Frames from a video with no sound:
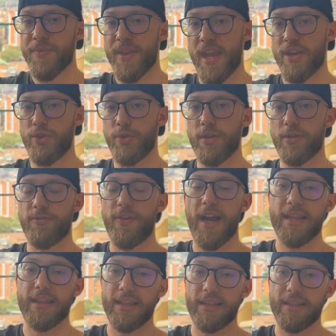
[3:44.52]
and you can
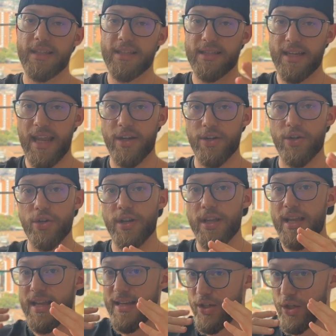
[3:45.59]
find like the standard,
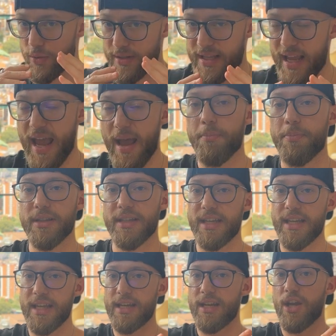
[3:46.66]

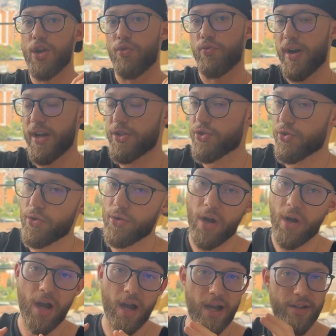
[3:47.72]
templated
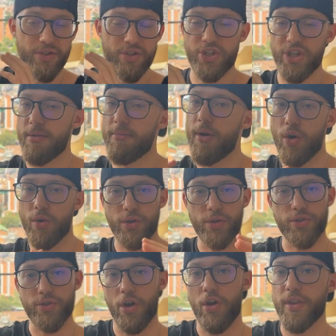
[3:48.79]
restaurants, gym
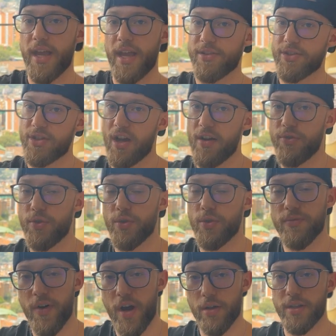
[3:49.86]
owners, all that stuff. You
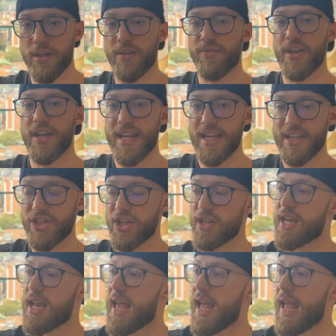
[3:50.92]
can find all the different
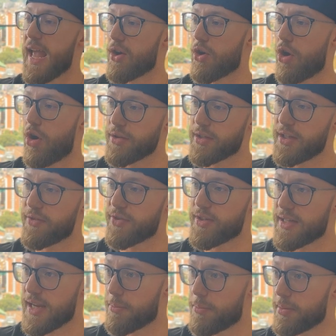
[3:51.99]
niches and all the
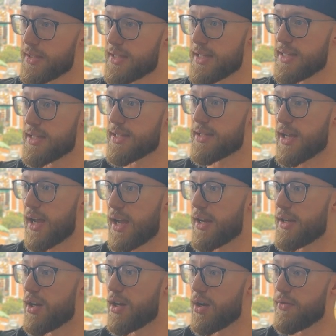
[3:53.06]
different templates
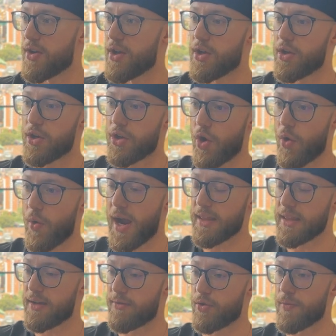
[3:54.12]
inside of
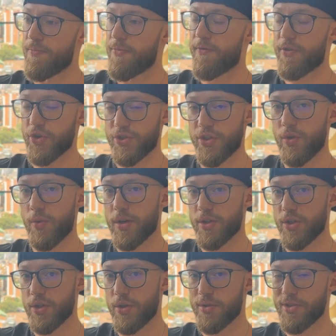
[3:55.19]
GoHighLevel. First thing you want
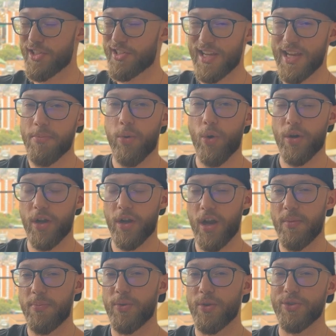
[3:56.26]
to do is just import a
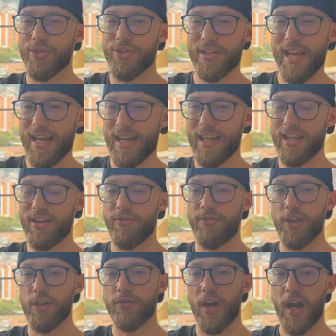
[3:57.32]
couple, just kind of get a
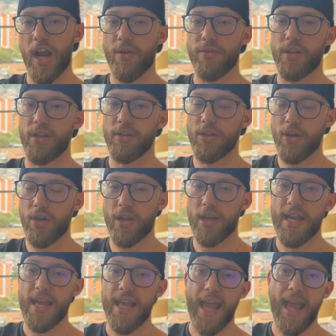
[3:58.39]
feel for how they look
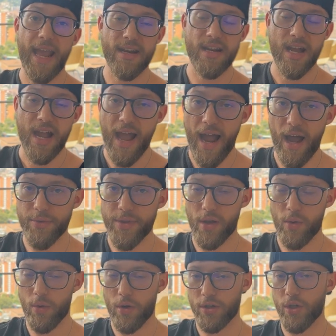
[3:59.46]
and how they
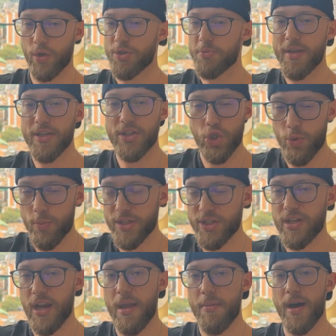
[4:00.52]
work. Don't spend too
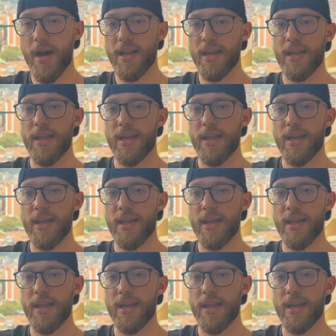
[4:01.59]
much time on it,